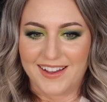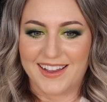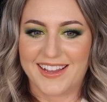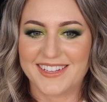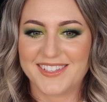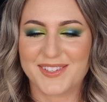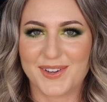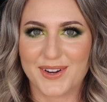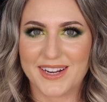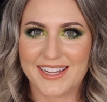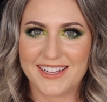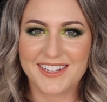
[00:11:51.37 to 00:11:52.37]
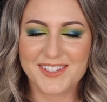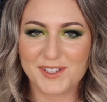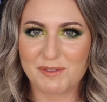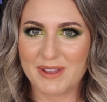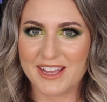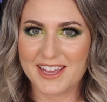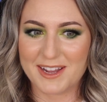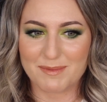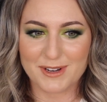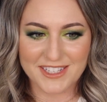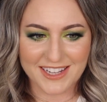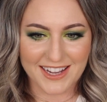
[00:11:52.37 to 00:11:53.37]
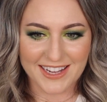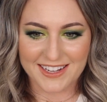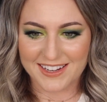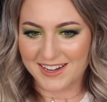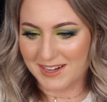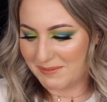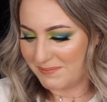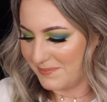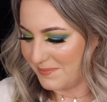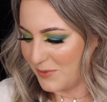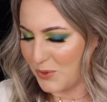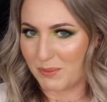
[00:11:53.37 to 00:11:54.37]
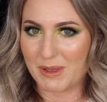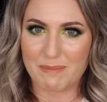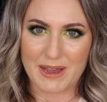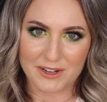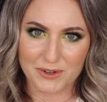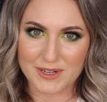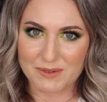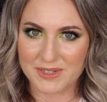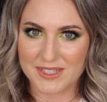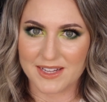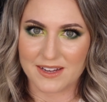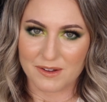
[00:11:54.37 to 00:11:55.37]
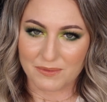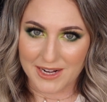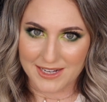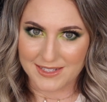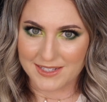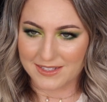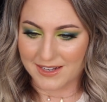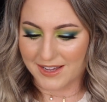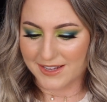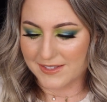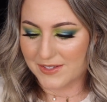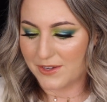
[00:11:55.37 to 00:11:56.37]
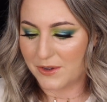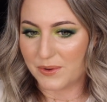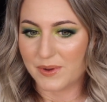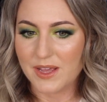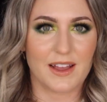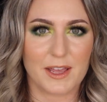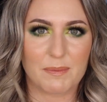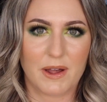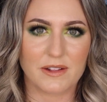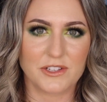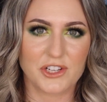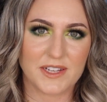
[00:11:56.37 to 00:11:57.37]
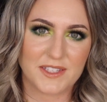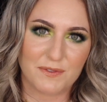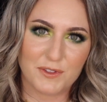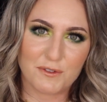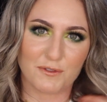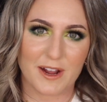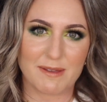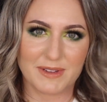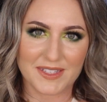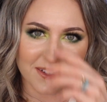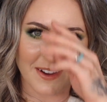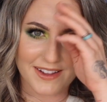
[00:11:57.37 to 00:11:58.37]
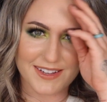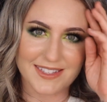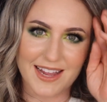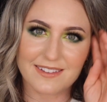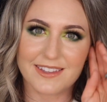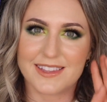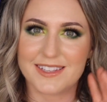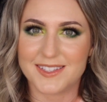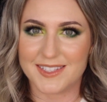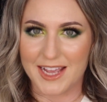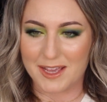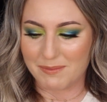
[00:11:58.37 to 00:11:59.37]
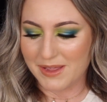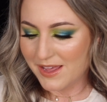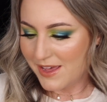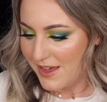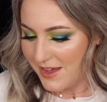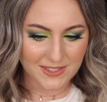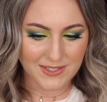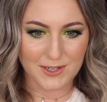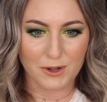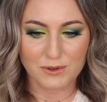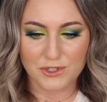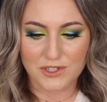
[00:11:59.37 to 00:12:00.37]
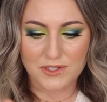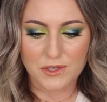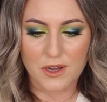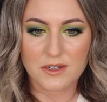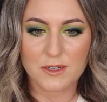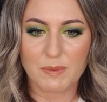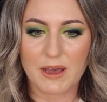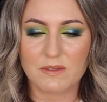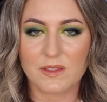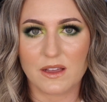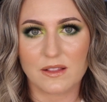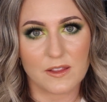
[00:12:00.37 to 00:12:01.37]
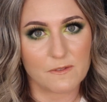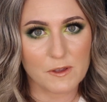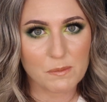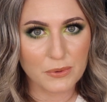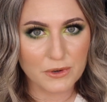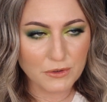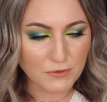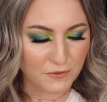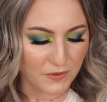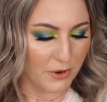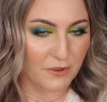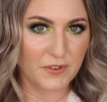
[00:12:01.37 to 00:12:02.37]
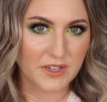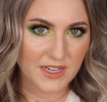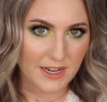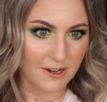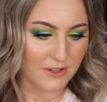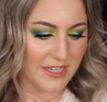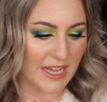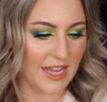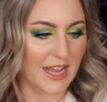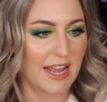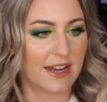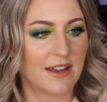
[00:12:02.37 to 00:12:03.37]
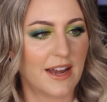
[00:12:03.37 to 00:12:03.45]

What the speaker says: Hi, sorry. So my camera died, or my battery was getting ready to die. So I apologize if the frame is not exactly the same. So just talked about the Living Proof Perfect Hair Day, and